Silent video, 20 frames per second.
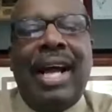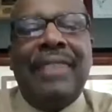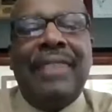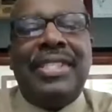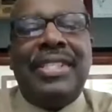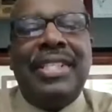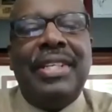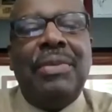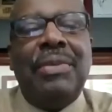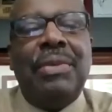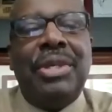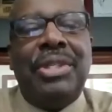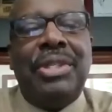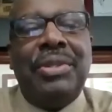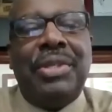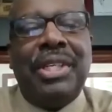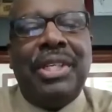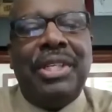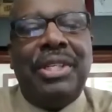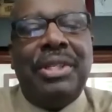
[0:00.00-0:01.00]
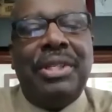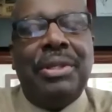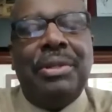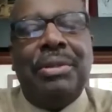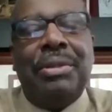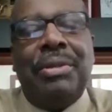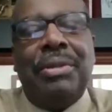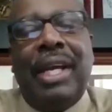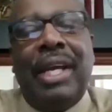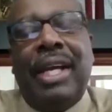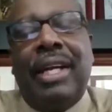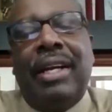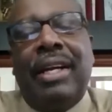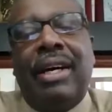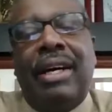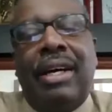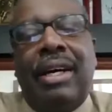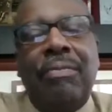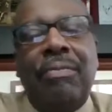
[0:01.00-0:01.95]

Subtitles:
I've seen what you can do. And